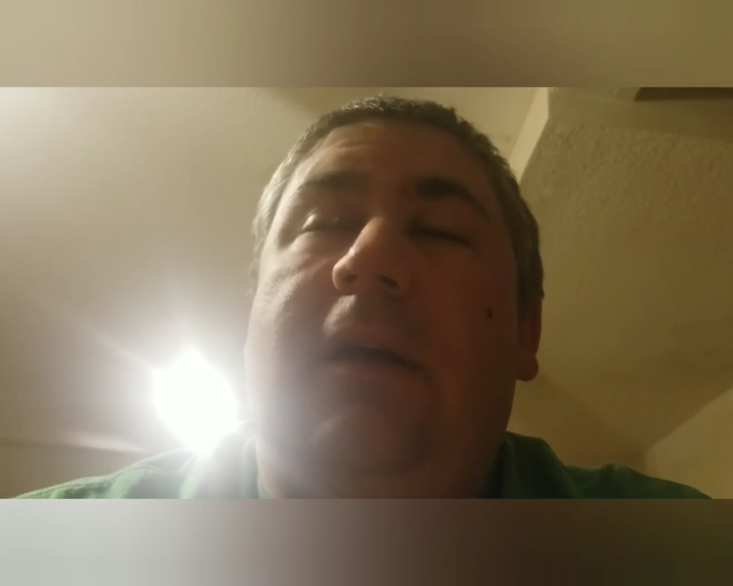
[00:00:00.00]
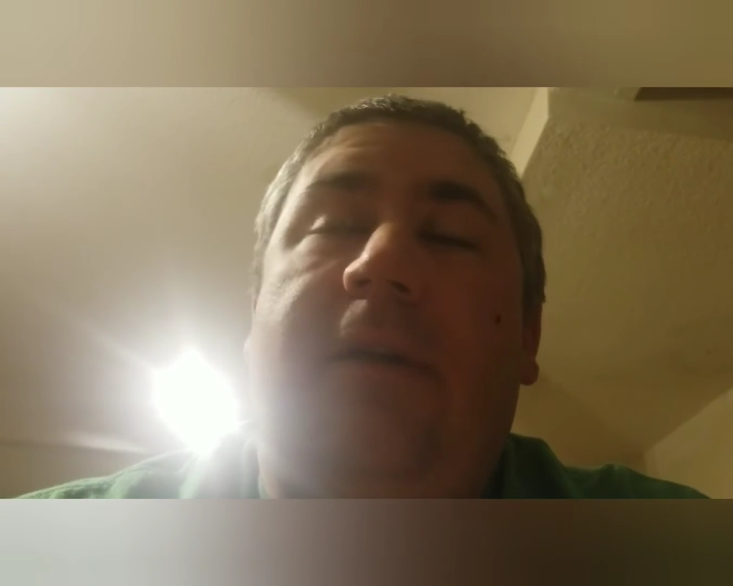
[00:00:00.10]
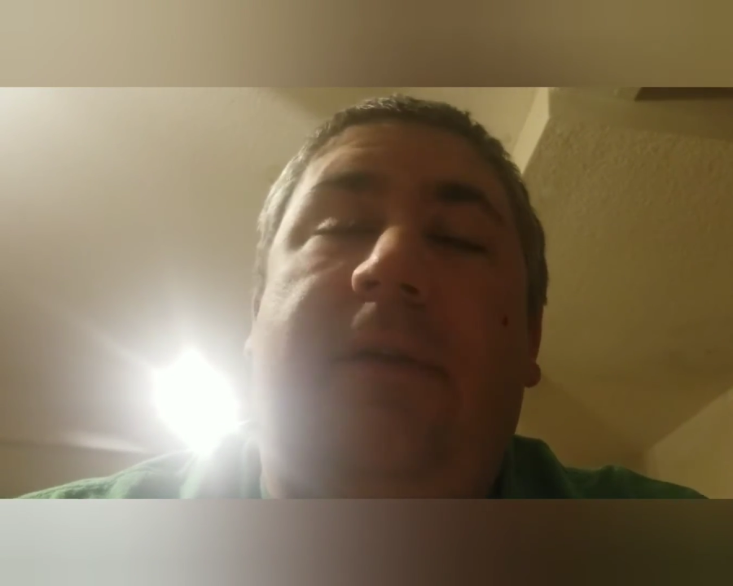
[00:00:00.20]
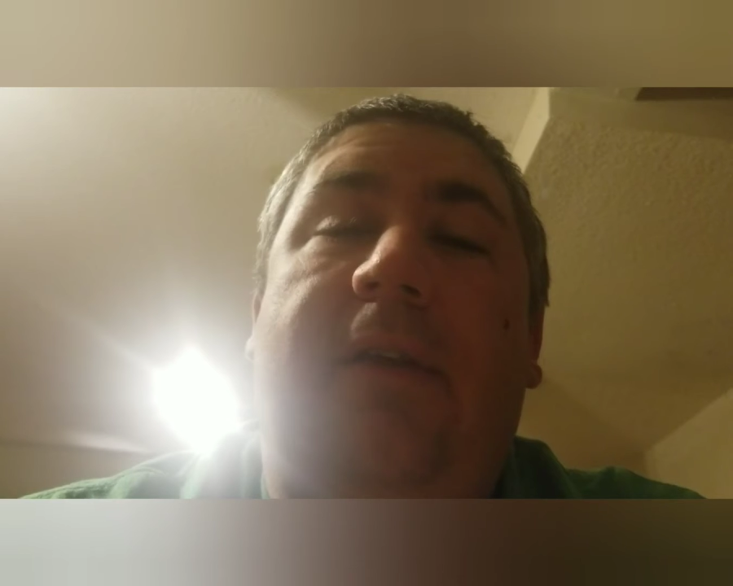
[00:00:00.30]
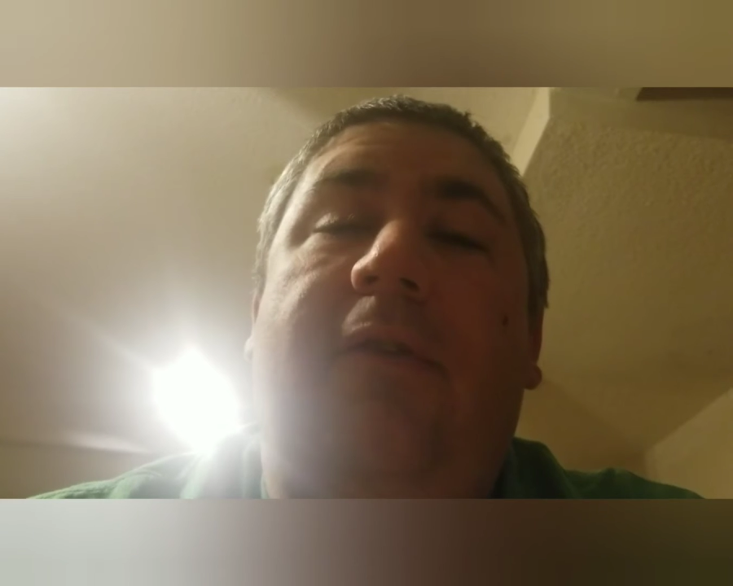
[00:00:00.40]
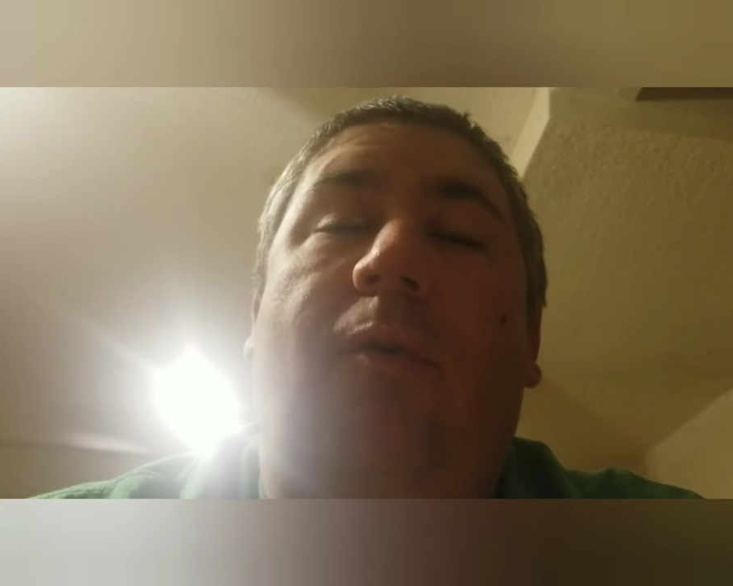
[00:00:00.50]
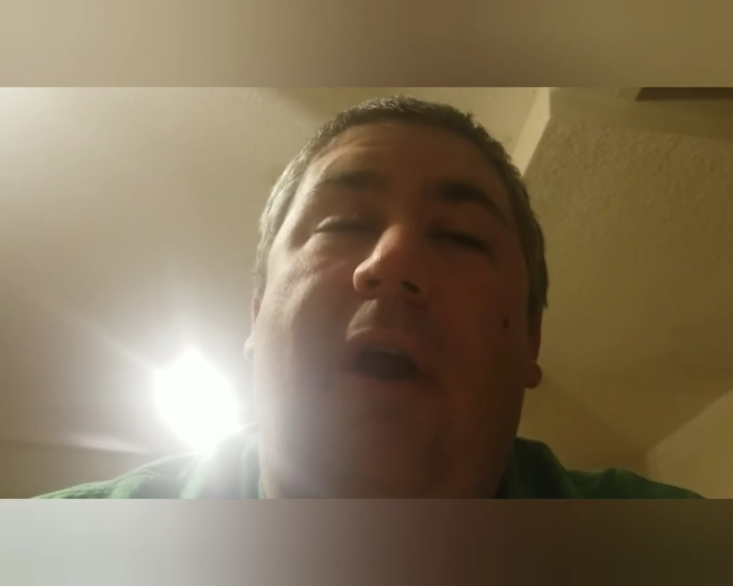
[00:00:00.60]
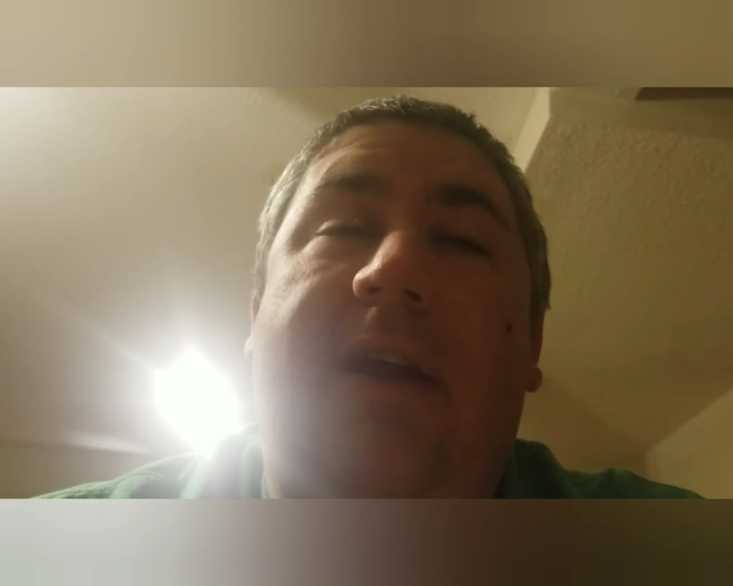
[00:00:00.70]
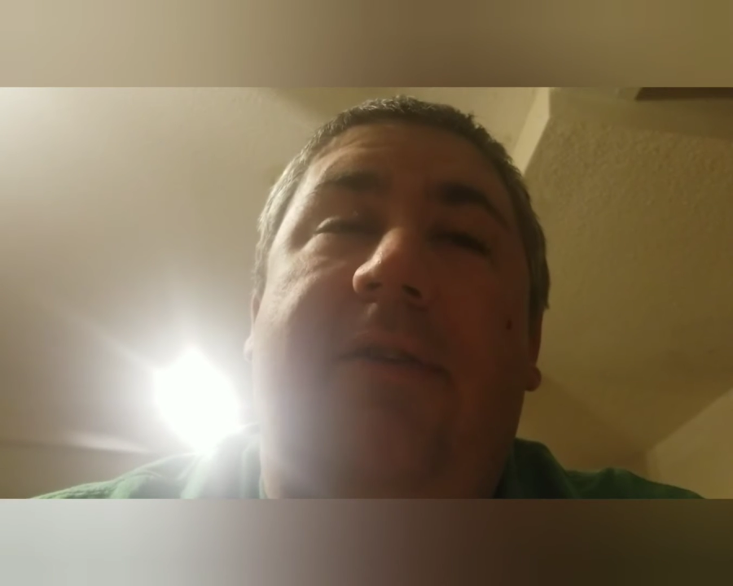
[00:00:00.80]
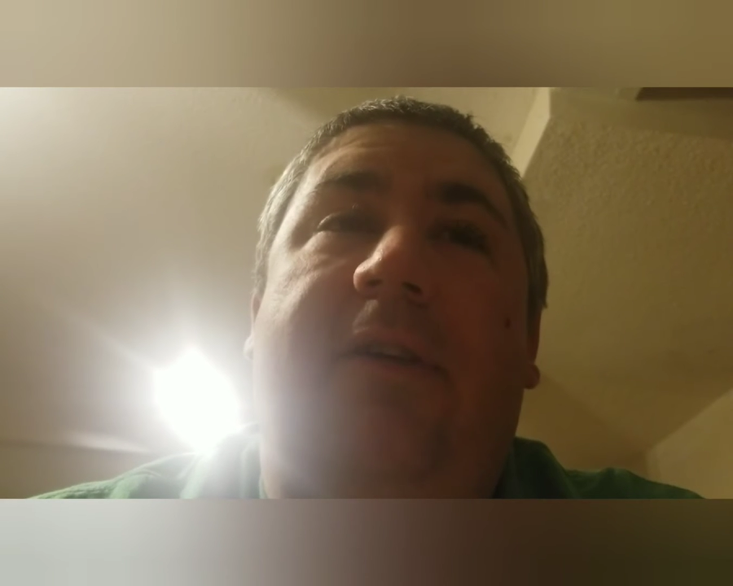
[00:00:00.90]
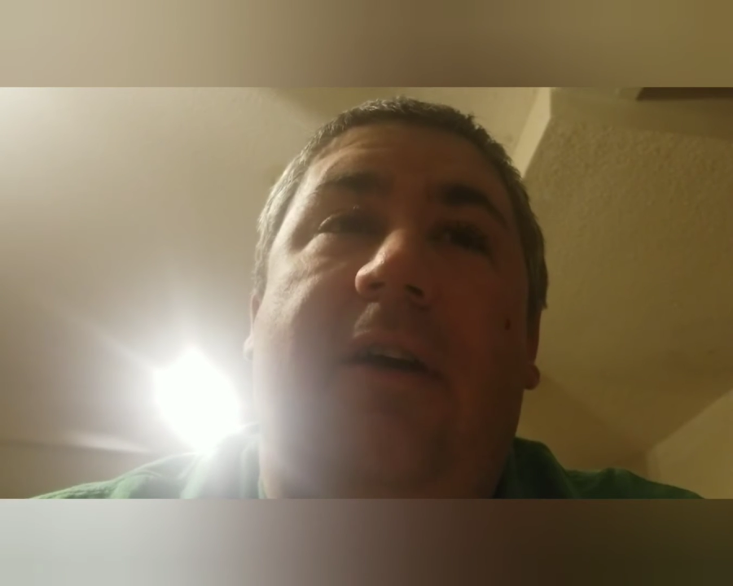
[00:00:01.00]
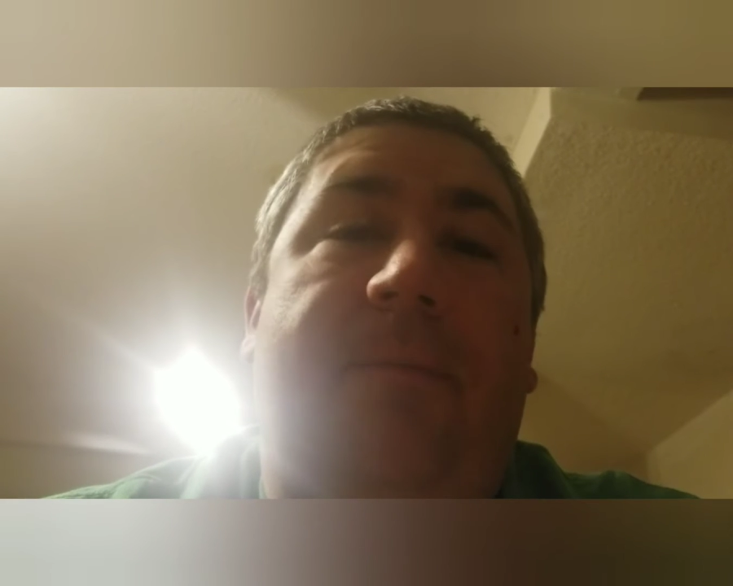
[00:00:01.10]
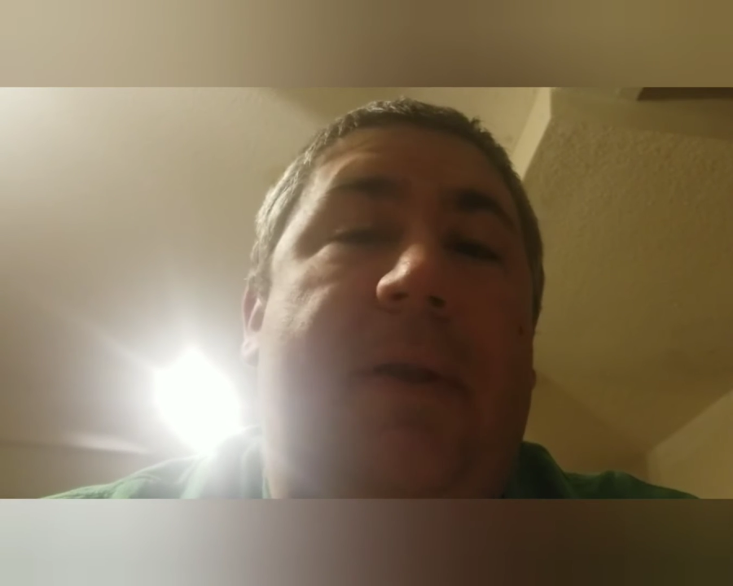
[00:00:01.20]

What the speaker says: I said, it's great stuff.